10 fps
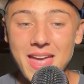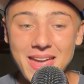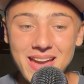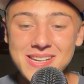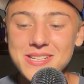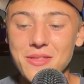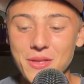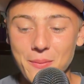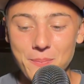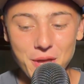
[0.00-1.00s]
and
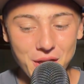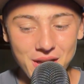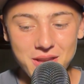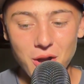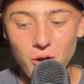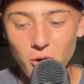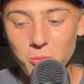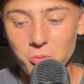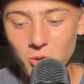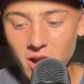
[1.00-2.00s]
the big
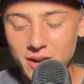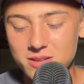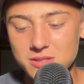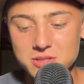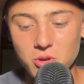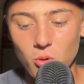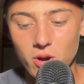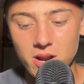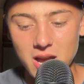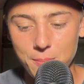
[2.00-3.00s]
home run to
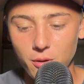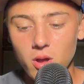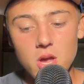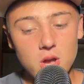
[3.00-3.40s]
score a couple.